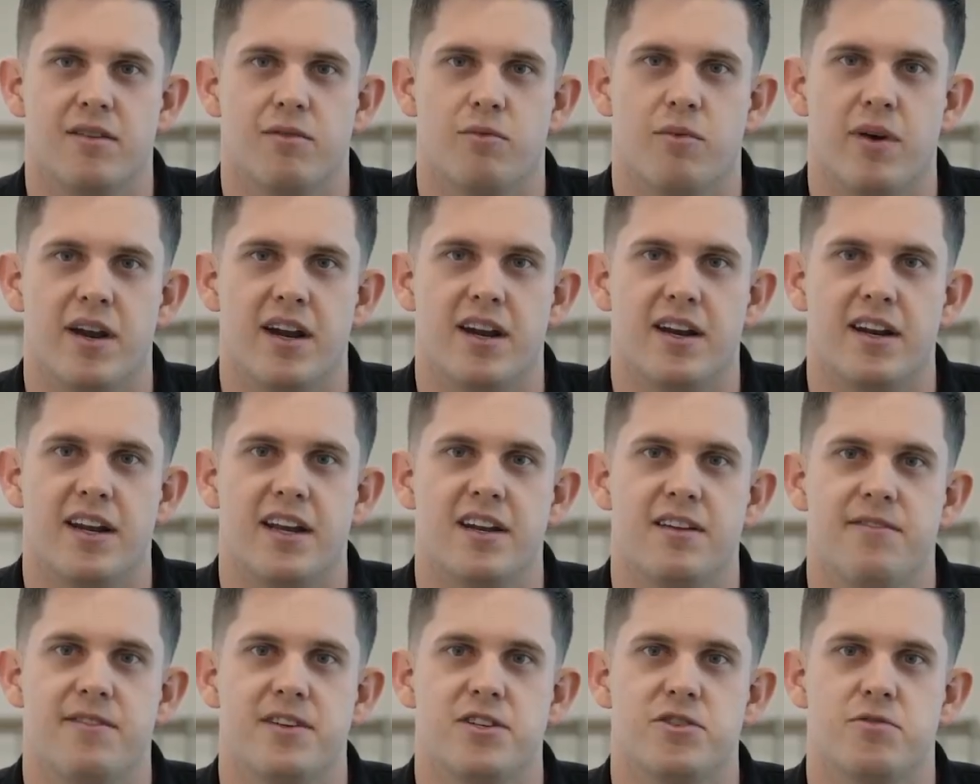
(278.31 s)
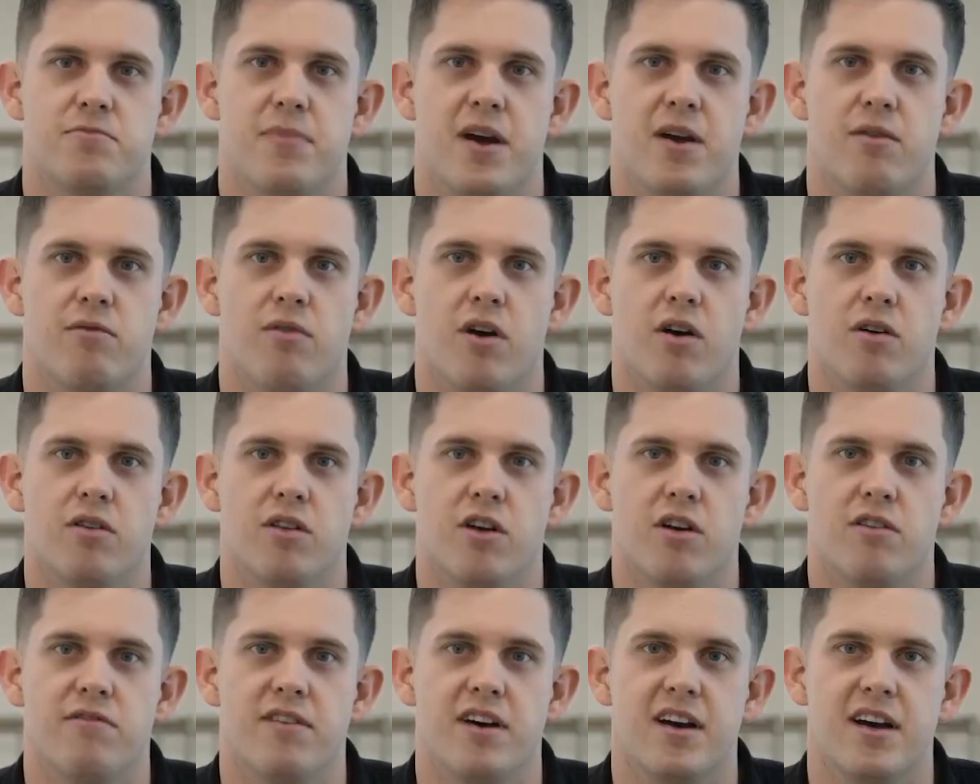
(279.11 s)
when an individual may roll
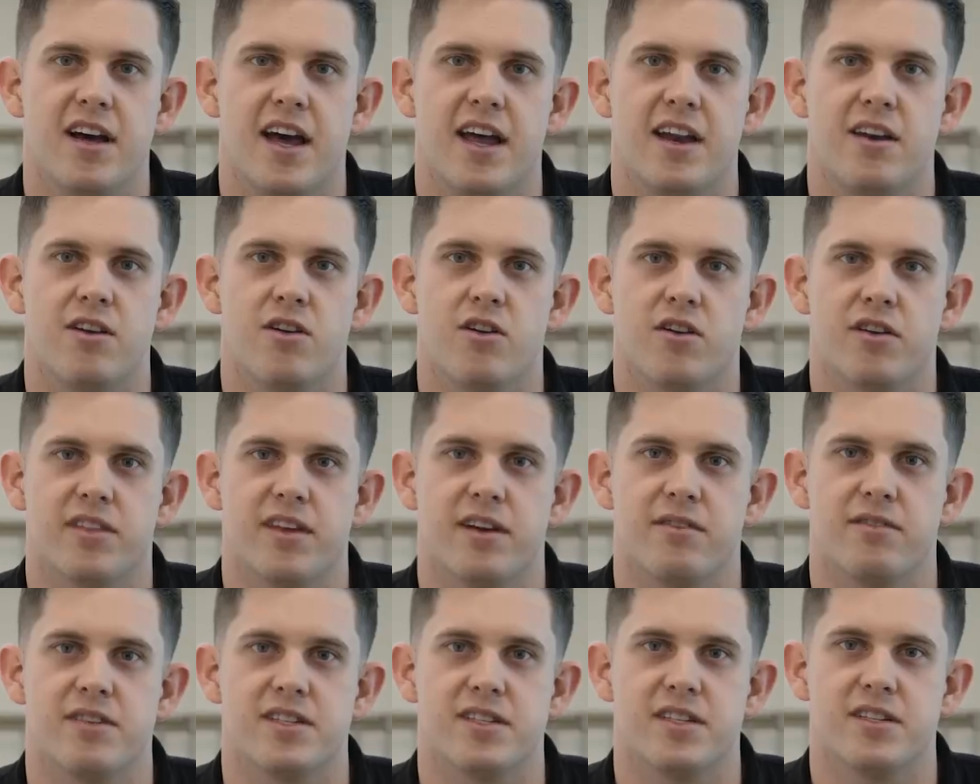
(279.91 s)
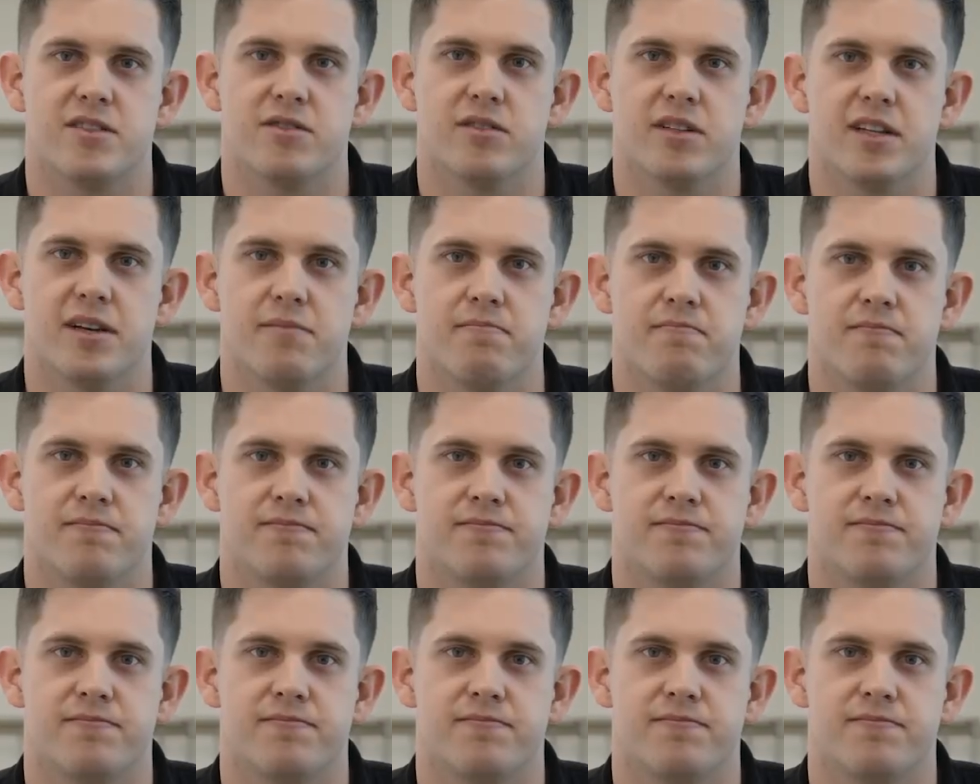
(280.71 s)
over and knock their residual limb.